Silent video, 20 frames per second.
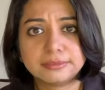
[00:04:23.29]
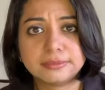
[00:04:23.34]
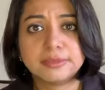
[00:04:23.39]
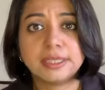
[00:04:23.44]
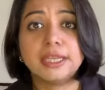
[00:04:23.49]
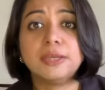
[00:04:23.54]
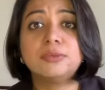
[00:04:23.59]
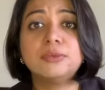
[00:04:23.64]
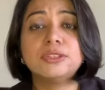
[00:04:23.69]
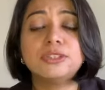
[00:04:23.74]

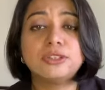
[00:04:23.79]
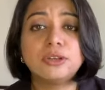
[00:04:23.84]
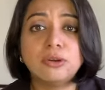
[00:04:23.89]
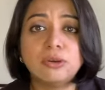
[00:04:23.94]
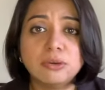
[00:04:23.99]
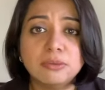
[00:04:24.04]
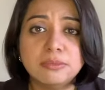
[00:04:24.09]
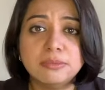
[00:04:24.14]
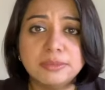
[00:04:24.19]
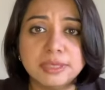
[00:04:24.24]
It was the
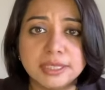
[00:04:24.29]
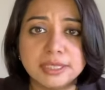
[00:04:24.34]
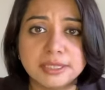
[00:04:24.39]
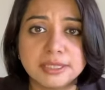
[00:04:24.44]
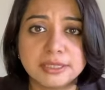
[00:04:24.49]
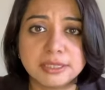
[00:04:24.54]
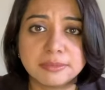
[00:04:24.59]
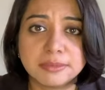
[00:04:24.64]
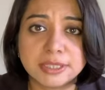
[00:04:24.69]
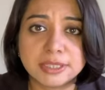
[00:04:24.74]
Home
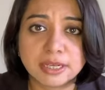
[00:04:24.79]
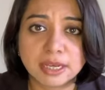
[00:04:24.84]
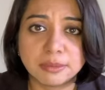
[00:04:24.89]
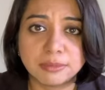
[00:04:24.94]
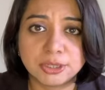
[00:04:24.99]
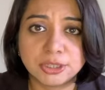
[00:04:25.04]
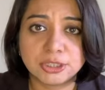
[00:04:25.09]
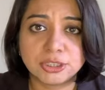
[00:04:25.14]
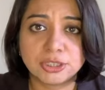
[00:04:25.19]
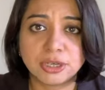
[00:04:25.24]
Minister, Mr.
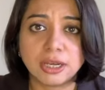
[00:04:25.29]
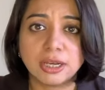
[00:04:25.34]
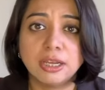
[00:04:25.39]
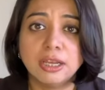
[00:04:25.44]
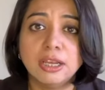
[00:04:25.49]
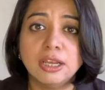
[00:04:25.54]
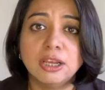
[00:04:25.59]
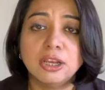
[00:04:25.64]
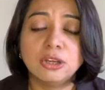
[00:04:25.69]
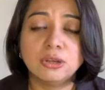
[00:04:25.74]
Amit Shah,
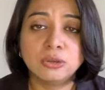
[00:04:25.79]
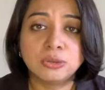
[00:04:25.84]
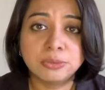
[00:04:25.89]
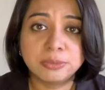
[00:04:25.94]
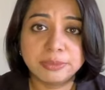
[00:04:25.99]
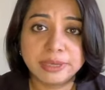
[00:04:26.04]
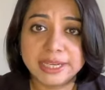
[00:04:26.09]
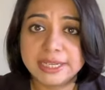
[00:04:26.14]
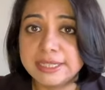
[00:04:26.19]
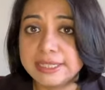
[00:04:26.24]
who
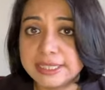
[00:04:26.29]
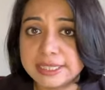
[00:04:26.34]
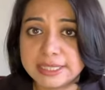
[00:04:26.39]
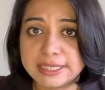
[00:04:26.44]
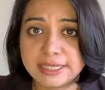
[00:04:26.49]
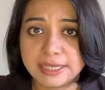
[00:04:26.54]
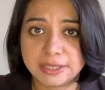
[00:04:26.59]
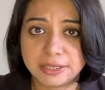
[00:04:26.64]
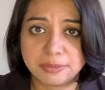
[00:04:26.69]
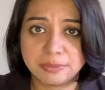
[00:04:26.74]
made the
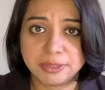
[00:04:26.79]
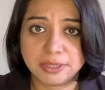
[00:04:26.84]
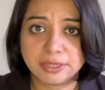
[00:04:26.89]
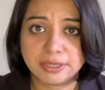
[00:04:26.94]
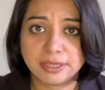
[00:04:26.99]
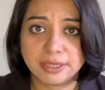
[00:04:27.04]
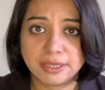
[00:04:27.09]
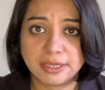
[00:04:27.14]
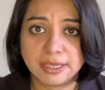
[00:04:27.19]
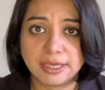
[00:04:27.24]
statement
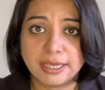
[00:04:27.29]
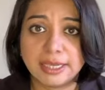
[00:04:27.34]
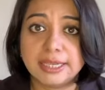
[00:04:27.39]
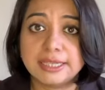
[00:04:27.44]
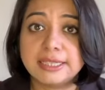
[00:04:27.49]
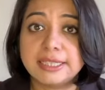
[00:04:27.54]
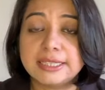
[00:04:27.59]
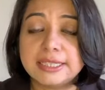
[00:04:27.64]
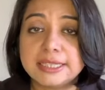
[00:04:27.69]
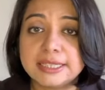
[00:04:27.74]

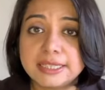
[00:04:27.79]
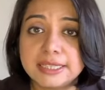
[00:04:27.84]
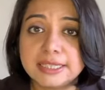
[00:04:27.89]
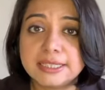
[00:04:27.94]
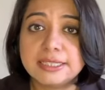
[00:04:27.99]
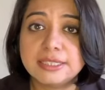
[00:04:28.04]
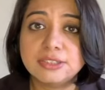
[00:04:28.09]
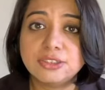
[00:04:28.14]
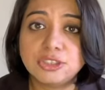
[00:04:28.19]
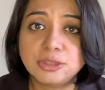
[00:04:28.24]
that the
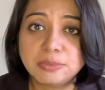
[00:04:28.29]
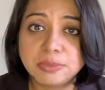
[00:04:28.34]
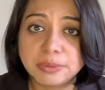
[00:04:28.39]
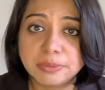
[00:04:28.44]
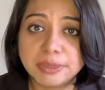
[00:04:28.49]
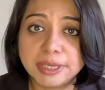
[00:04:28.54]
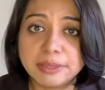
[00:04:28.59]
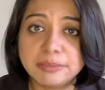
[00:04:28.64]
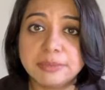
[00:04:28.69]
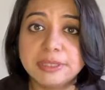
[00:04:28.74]
Citizenship
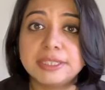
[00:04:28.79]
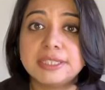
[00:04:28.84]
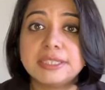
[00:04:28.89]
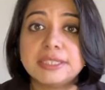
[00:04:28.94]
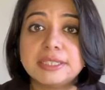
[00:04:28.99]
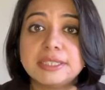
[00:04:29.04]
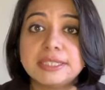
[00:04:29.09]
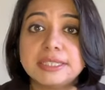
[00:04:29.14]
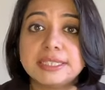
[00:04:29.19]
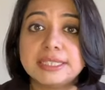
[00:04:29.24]
Amendment is
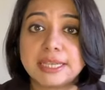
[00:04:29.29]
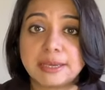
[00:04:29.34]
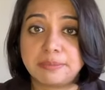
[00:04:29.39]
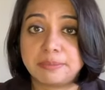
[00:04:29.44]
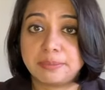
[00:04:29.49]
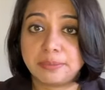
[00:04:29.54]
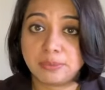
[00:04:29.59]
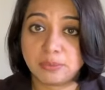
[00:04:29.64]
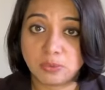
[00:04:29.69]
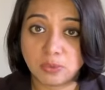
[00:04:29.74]
step
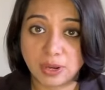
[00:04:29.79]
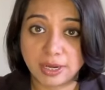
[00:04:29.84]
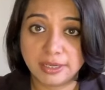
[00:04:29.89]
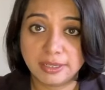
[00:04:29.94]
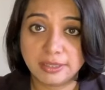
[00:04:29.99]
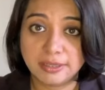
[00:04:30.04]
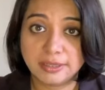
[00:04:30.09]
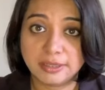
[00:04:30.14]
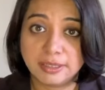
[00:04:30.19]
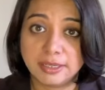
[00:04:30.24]
1
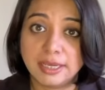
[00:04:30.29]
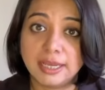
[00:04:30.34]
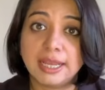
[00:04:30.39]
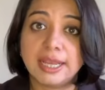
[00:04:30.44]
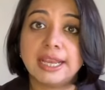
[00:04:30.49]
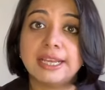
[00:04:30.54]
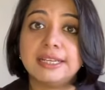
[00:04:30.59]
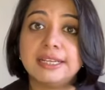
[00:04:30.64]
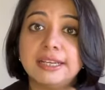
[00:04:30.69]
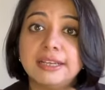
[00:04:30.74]

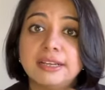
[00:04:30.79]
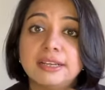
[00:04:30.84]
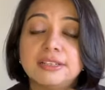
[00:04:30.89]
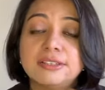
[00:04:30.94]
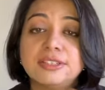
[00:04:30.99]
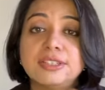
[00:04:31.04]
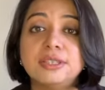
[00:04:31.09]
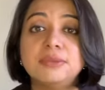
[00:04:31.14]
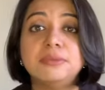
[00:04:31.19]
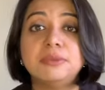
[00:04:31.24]
and
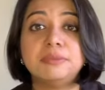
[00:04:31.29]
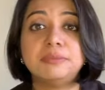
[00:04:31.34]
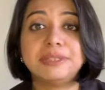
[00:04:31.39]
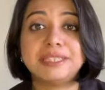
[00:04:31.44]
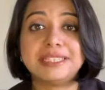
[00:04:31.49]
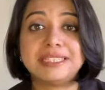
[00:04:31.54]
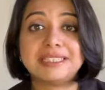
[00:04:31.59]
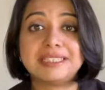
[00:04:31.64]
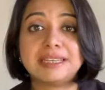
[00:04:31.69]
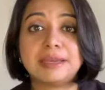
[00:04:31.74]
NRC will be
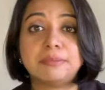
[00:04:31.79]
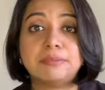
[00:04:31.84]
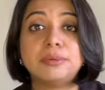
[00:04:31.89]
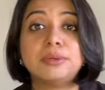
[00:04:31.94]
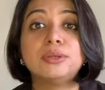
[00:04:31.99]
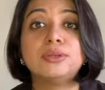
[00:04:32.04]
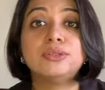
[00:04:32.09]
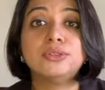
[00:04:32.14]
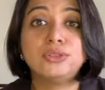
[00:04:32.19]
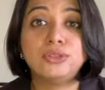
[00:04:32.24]
step
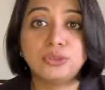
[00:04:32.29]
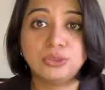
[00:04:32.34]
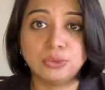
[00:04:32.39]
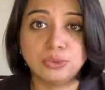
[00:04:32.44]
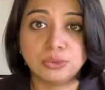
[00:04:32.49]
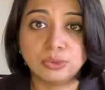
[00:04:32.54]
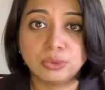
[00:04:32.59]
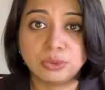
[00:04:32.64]
2.